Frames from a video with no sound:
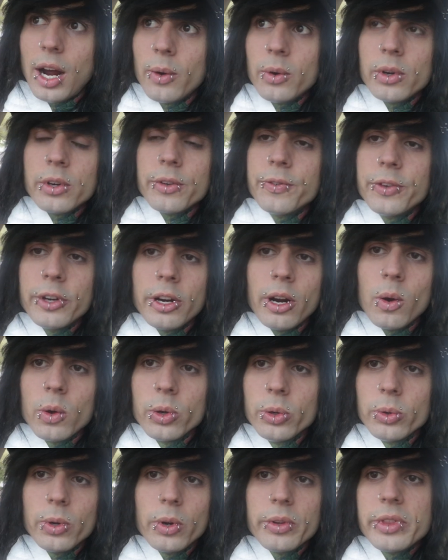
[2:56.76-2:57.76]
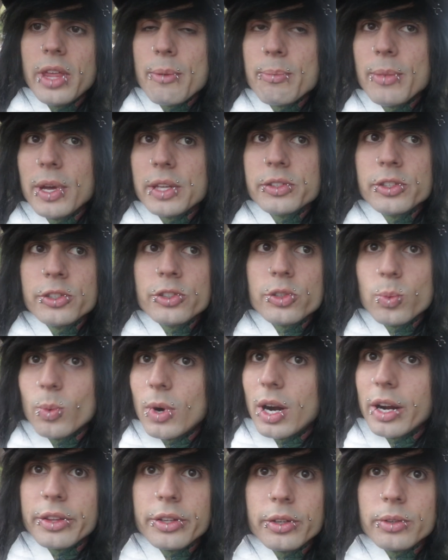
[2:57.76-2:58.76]
I want to figure out who wrote that message,
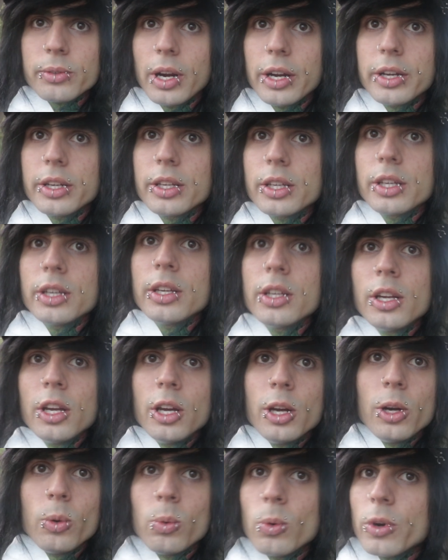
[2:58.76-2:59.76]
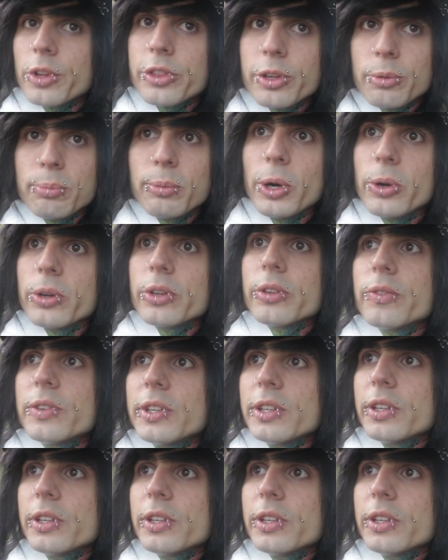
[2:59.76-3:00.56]
why they're writing it, what their motive